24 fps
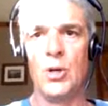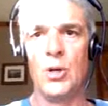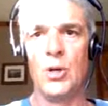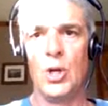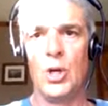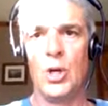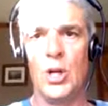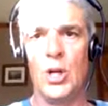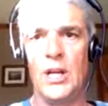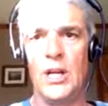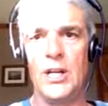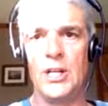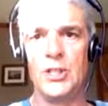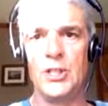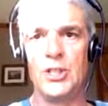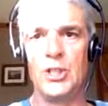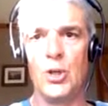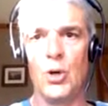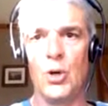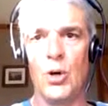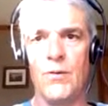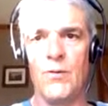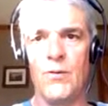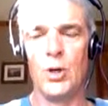is your
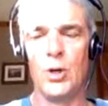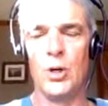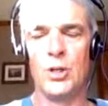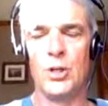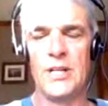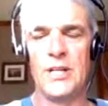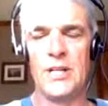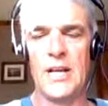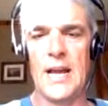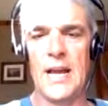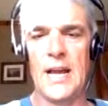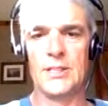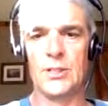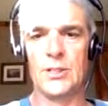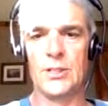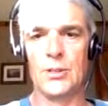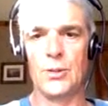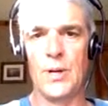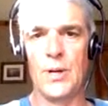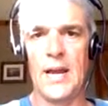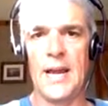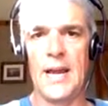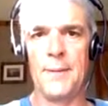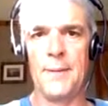vertex,
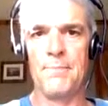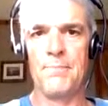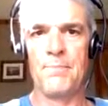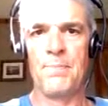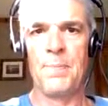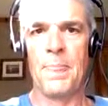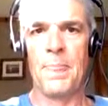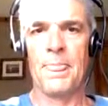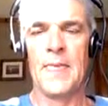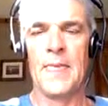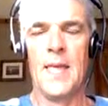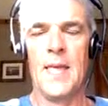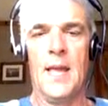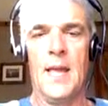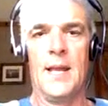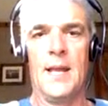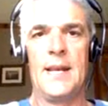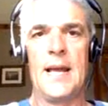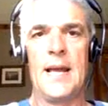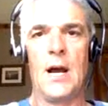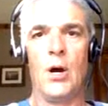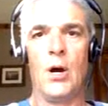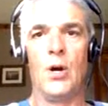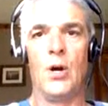okay?
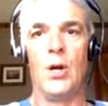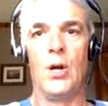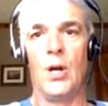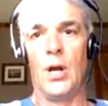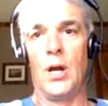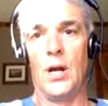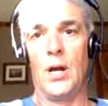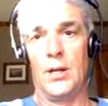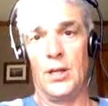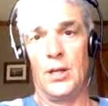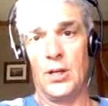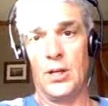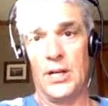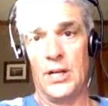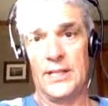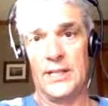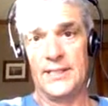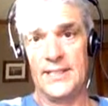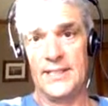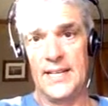Now, you're going to see